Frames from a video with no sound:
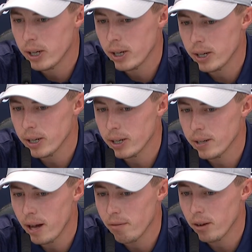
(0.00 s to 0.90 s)

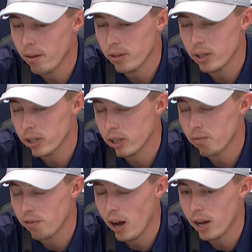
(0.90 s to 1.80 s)
everything seemed
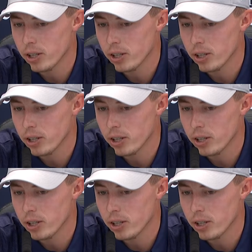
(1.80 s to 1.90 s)
fine.